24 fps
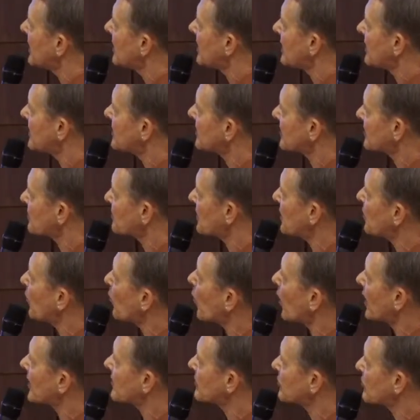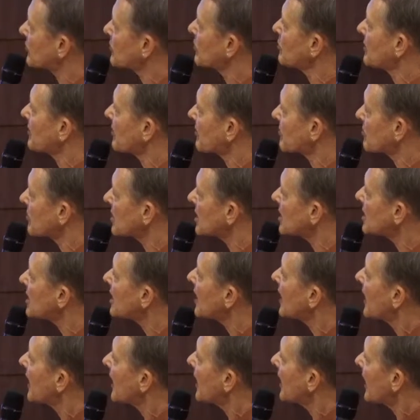ESP 1, 2, and 3.
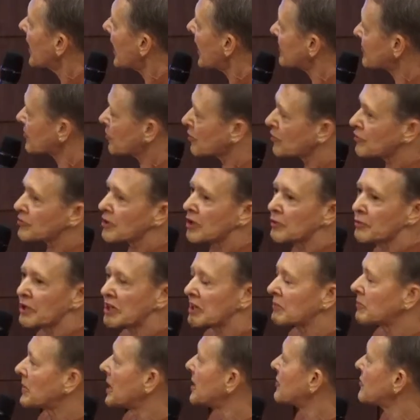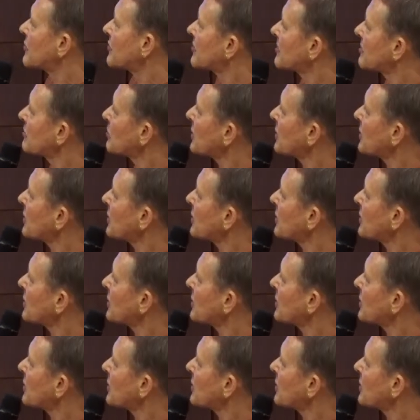As Kurt already mentioned,